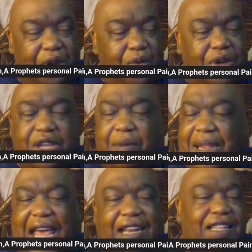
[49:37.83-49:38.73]
We're coming
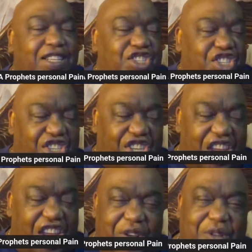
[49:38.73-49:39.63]
out of the
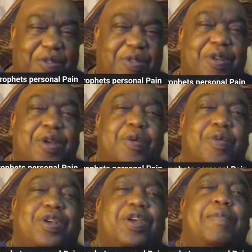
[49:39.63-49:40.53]
shell. We're
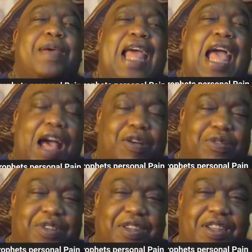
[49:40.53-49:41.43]
coming
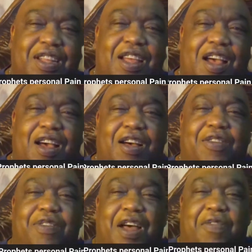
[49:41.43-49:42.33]
out
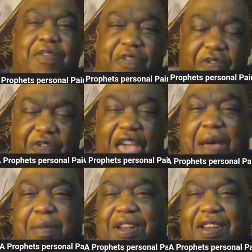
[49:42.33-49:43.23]
of the
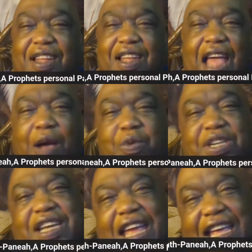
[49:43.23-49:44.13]
famine. I wish
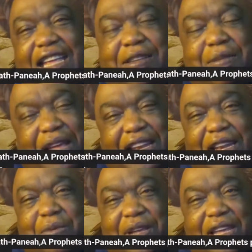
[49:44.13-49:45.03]
I had somebody that
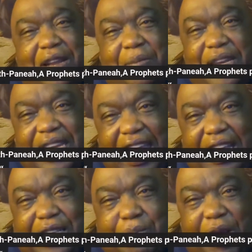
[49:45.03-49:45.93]
would get up and dance
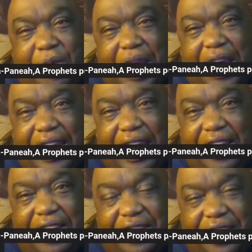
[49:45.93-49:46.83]
about right now.
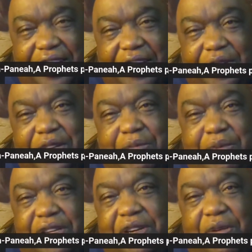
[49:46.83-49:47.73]
One of them
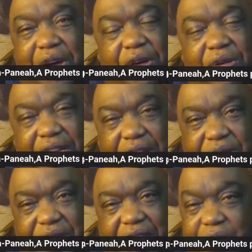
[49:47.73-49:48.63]
good old Holy Ghost steps.